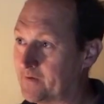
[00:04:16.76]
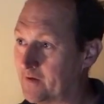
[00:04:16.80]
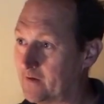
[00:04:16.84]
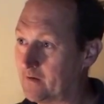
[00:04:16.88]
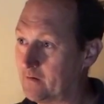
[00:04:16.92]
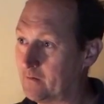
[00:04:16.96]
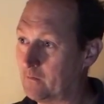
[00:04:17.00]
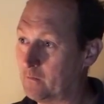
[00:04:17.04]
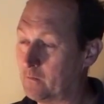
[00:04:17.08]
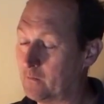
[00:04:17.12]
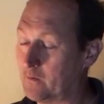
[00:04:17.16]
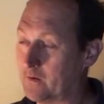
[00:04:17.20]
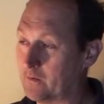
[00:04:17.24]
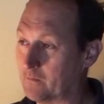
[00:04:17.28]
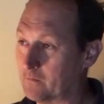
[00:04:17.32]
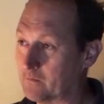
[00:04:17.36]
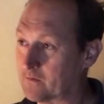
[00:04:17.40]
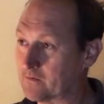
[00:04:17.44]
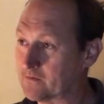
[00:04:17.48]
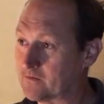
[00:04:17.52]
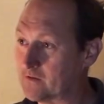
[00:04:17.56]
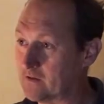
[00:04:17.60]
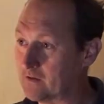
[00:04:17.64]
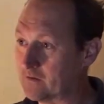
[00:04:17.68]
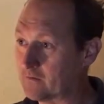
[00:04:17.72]
So it
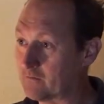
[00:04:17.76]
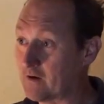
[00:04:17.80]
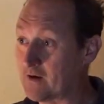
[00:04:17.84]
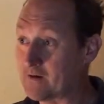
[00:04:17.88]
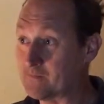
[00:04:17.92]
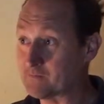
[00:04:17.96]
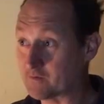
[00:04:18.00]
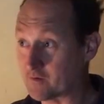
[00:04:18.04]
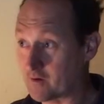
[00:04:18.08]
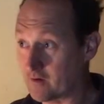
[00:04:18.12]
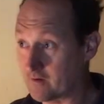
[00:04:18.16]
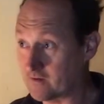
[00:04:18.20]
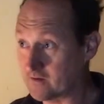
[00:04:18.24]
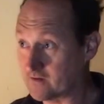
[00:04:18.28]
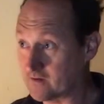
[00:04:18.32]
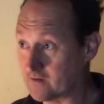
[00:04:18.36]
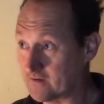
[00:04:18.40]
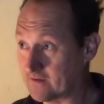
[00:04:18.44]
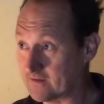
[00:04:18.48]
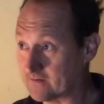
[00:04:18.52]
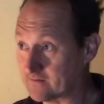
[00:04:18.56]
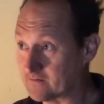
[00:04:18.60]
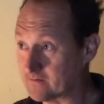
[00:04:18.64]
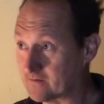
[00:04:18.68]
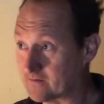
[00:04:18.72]
was grapes grown in
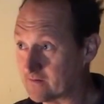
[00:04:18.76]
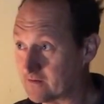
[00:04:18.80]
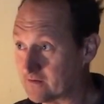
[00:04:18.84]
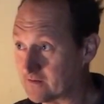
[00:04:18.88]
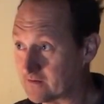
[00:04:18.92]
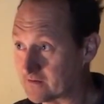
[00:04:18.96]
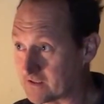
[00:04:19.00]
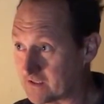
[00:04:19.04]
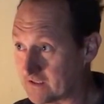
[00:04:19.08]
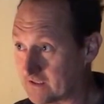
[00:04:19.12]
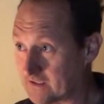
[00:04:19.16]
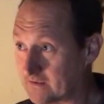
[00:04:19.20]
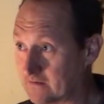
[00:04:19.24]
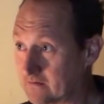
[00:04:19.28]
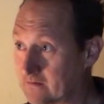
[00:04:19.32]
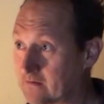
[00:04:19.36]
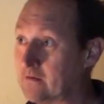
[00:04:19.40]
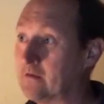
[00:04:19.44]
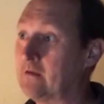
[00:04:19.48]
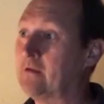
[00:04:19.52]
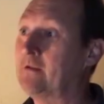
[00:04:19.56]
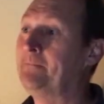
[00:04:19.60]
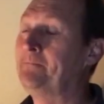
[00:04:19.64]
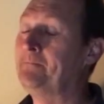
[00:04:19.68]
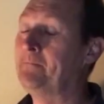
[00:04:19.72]
2013,
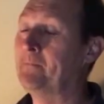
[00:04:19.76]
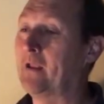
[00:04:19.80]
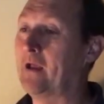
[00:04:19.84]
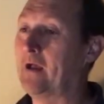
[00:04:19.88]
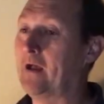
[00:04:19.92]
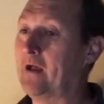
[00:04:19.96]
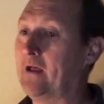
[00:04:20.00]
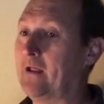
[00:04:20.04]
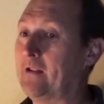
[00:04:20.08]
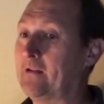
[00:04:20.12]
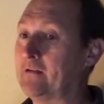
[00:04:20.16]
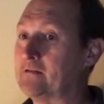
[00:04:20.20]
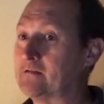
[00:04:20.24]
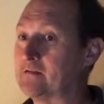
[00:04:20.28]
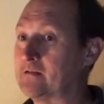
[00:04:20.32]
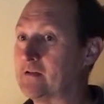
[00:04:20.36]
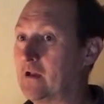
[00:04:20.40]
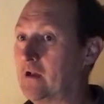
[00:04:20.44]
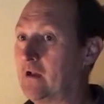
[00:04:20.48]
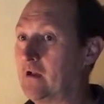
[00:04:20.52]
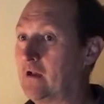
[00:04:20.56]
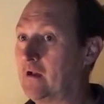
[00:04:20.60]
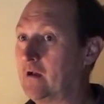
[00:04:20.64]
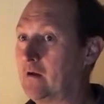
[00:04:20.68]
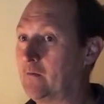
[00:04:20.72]
and
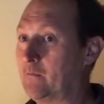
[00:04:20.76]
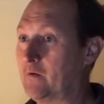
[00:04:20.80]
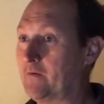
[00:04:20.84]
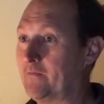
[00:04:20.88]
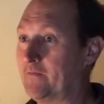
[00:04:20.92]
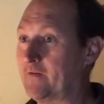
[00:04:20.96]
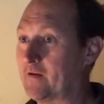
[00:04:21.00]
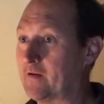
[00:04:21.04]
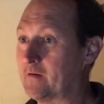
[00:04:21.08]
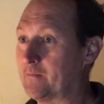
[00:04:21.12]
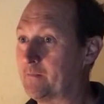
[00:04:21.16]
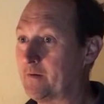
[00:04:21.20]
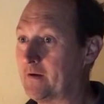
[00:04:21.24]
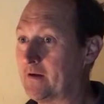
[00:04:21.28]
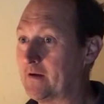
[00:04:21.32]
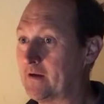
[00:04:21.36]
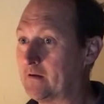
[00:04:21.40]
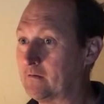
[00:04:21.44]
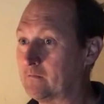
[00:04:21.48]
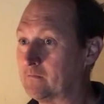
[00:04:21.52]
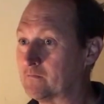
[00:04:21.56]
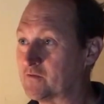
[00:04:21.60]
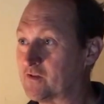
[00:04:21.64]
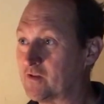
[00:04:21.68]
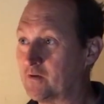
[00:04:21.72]
we've had
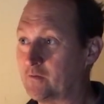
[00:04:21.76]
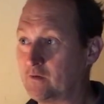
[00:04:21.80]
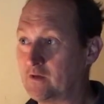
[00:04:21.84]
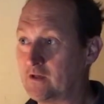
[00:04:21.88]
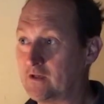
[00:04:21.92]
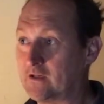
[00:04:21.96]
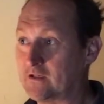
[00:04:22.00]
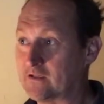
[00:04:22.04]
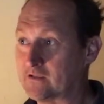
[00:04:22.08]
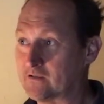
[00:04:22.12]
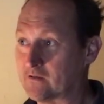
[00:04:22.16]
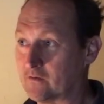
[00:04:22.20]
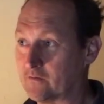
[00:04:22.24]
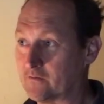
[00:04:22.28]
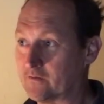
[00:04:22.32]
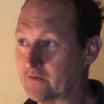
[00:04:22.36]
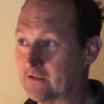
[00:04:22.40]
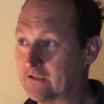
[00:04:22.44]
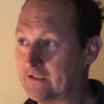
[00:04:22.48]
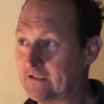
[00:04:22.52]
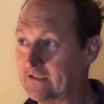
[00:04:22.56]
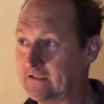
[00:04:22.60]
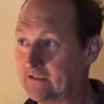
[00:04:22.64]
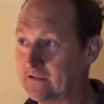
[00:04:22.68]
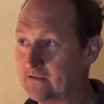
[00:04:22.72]
about 2 years on the
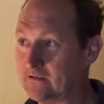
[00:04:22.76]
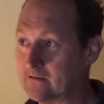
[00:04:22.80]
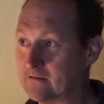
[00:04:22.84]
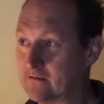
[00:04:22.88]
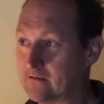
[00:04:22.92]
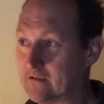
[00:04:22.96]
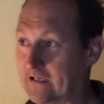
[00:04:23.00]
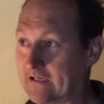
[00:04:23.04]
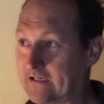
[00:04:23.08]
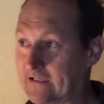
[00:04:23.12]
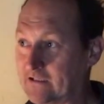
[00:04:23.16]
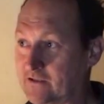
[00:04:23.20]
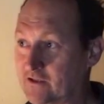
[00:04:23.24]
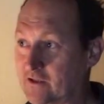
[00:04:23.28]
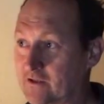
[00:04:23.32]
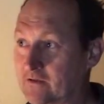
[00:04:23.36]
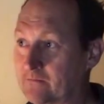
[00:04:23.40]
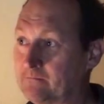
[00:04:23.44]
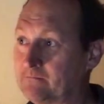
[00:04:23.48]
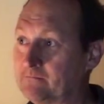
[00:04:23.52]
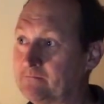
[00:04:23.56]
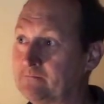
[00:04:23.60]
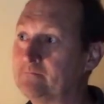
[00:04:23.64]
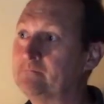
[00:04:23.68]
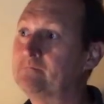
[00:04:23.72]
lees aging.
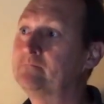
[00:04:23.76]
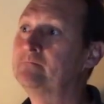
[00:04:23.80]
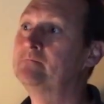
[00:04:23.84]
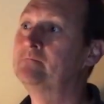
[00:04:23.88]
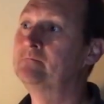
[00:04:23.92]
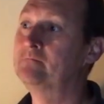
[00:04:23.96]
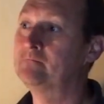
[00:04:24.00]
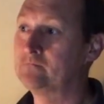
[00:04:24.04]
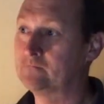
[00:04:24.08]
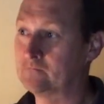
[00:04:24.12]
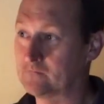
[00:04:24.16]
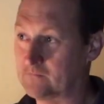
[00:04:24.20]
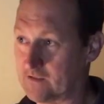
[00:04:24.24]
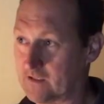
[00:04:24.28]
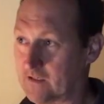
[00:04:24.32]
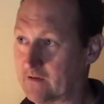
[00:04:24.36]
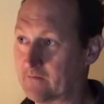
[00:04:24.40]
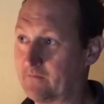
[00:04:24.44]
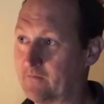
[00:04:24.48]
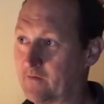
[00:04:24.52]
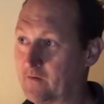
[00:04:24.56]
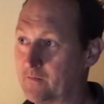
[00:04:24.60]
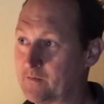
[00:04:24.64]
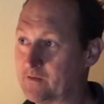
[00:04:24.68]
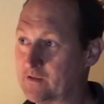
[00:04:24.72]

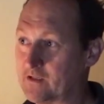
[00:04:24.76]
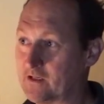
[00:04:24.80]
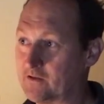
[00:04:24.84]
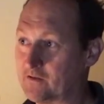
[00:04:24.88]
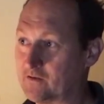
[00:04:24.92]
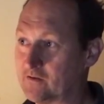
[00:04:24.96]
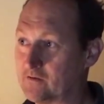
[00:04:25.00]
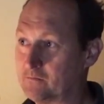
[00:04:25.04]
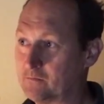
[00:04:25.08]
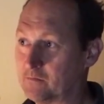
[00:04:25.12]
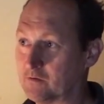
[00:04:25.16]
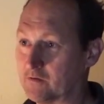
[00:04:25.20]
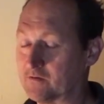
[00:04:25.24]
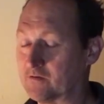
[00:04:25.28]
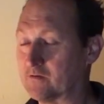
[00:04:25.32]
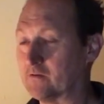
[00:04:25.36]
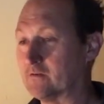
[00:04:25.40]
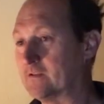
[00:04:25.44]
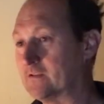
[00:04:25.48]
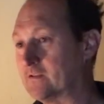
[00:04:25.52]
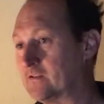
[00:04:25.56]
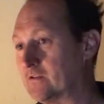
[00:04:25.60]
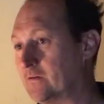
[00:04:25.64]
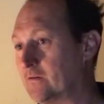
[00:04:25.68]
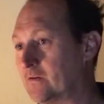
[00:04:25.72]
Second fermentation in bottle,
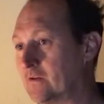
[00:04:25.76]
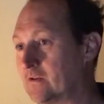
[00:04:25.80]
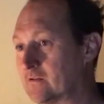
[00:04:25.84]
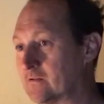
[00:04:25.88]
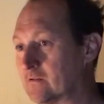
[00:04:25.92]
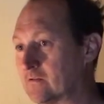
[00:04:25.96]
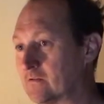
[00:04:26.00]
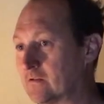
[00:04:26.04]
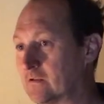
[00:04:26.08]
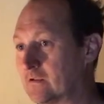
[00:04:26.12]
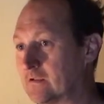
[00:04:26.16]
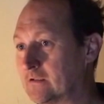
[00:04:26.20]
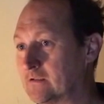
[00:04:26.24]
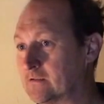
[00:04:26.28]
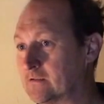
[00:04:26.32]
then 2 years on the lees.